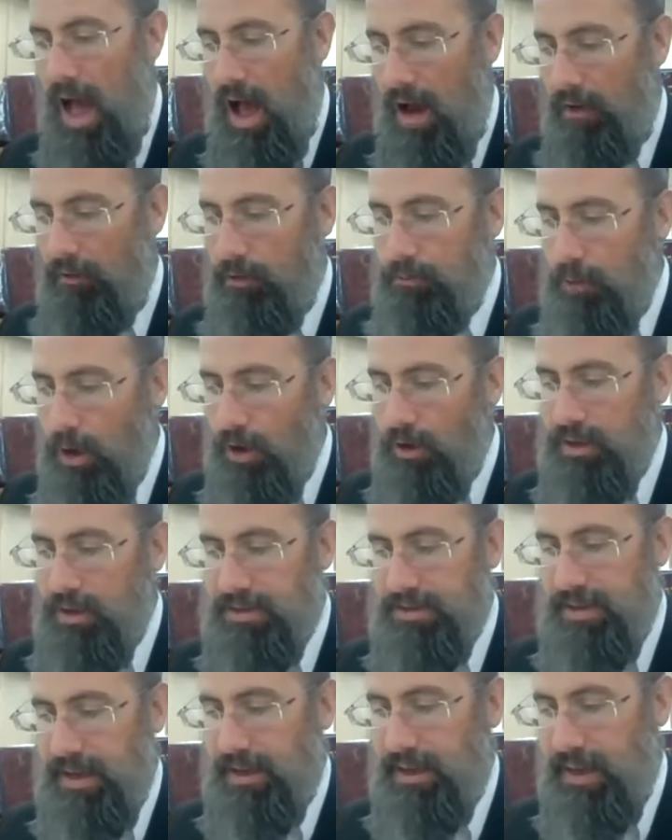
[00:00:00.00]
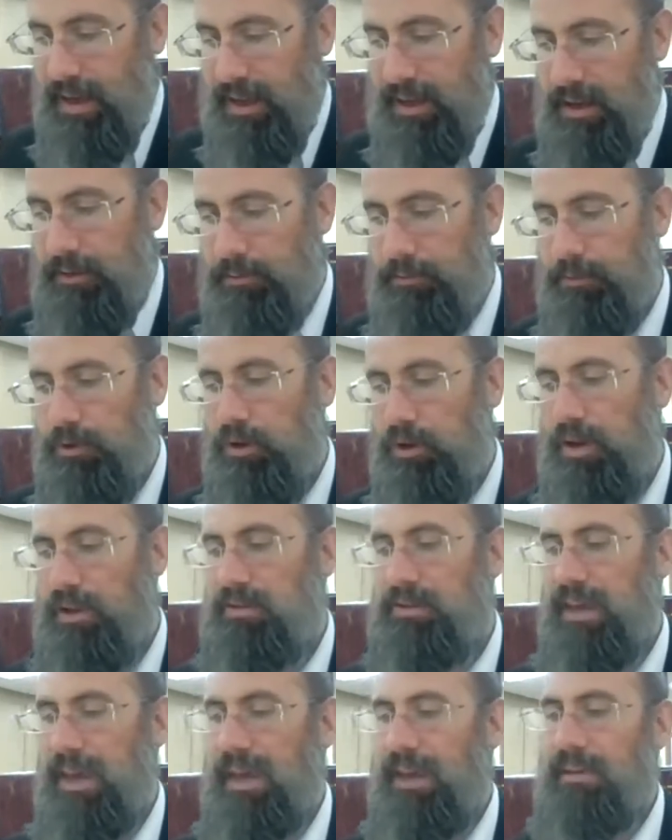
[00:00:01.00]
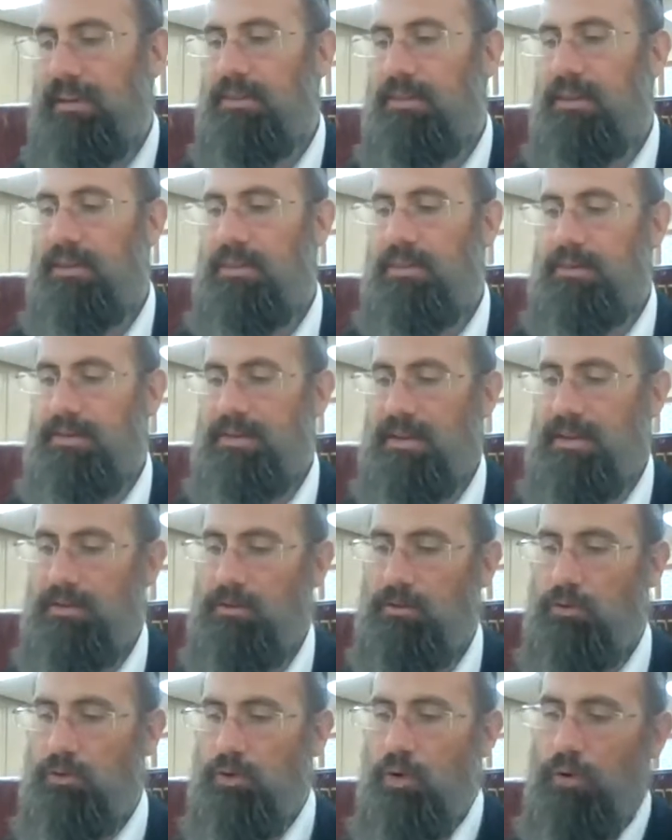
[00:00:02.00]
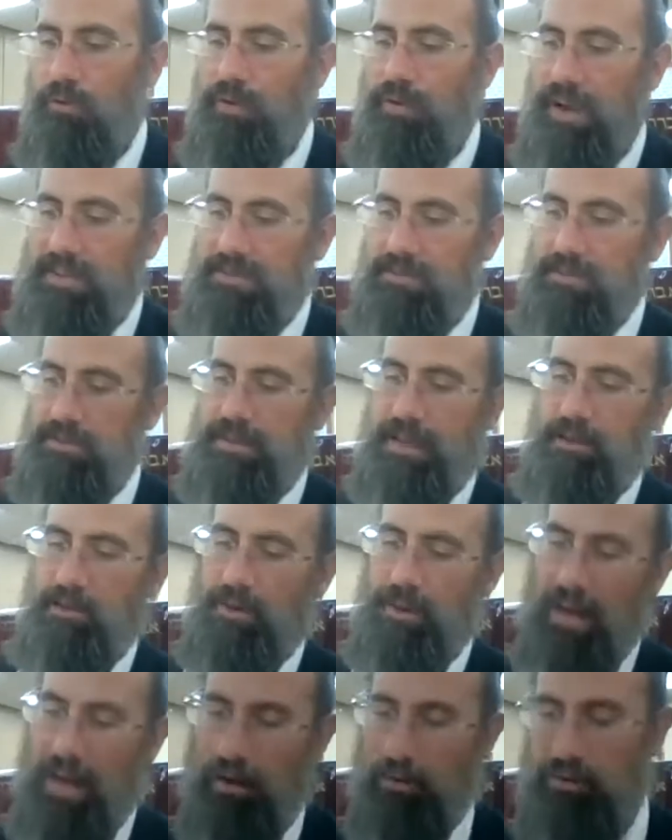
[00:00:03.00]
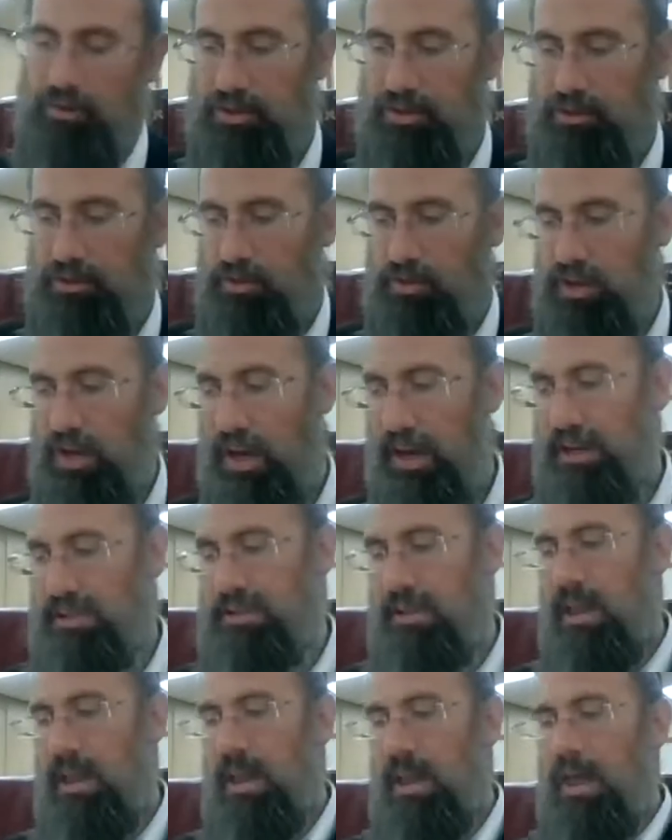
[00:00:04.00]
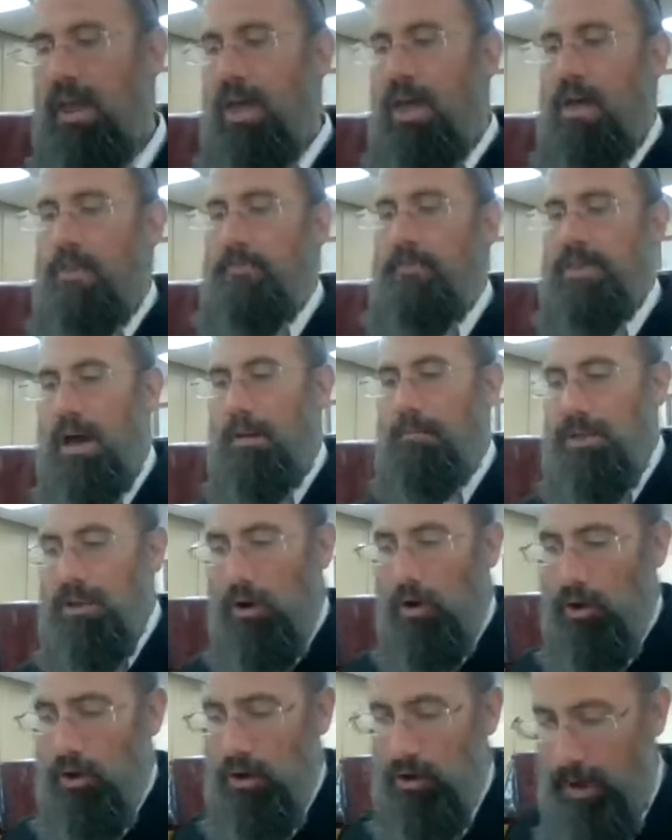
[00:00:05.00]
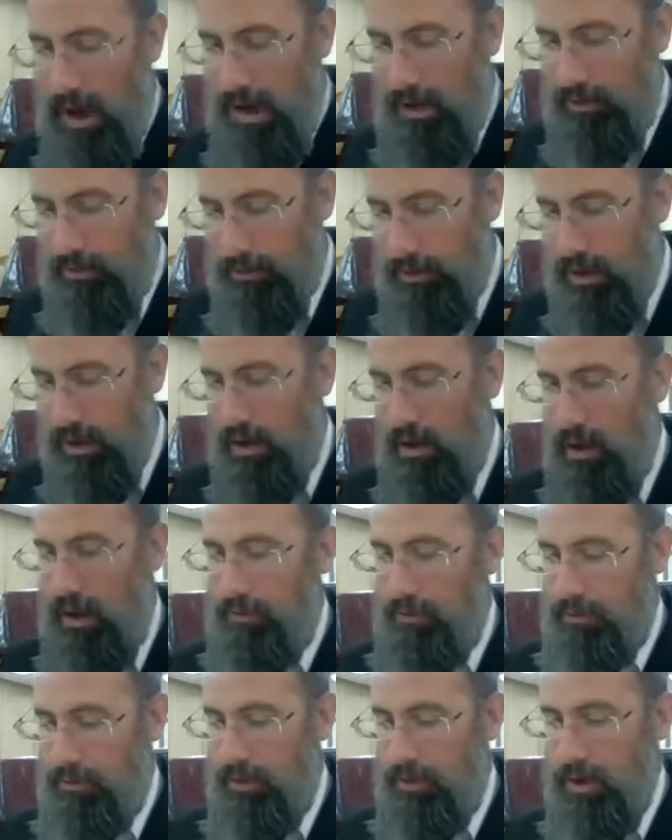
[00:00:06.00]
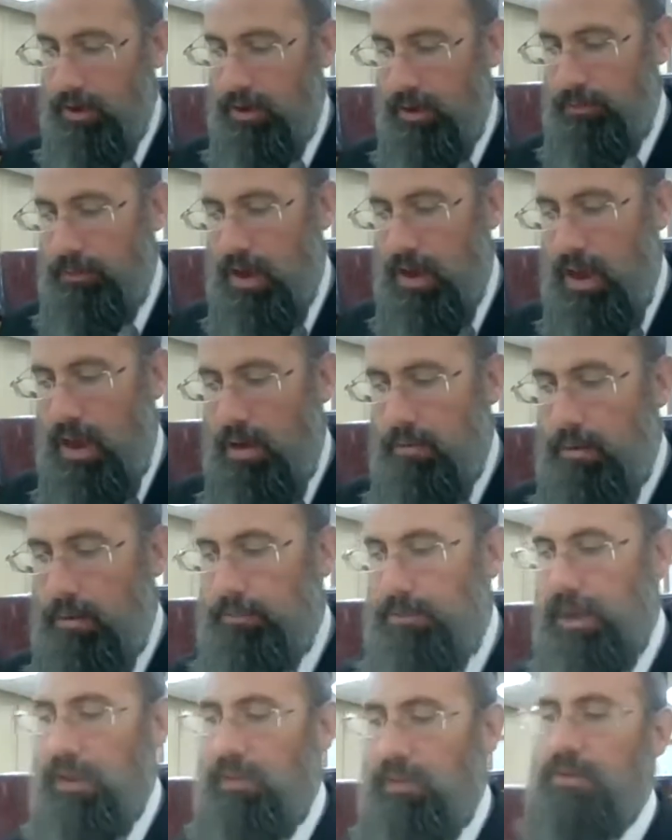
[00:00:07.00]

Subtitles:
Moedes Akelim, you can take your vessels, like your couches, your chairs, Mina Mincha Lamala for Mincha and further. Let's say